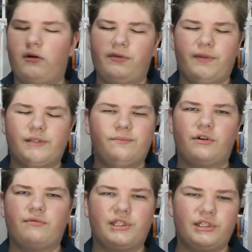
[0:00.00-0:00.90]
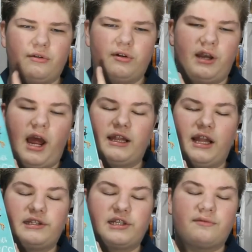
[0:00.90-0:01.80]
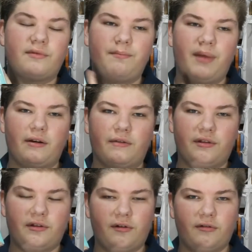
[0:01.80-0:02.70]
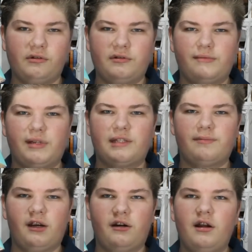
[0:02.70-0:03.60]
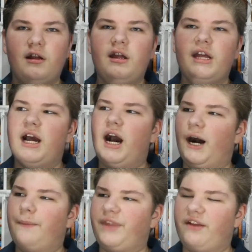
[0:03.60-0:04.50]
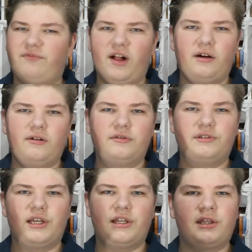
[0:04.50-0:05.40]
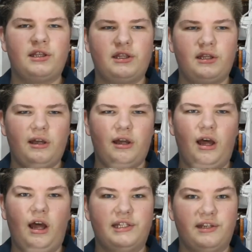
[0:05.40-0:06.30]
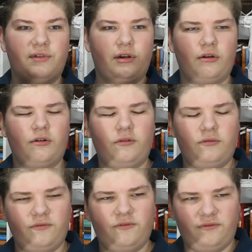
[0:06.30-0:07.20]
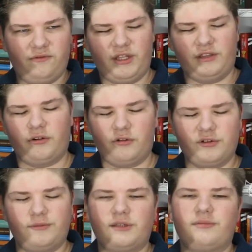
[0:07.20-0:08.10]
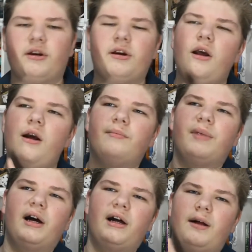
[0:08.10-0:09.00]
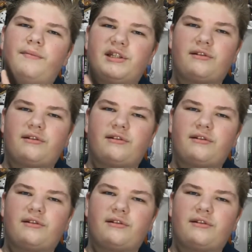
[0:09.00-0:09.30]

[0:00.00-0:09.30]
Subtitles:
This book was so good. I like this one better than The Girl Who Speaks Bear. It follows a different girl than the girl who speaks bear, but this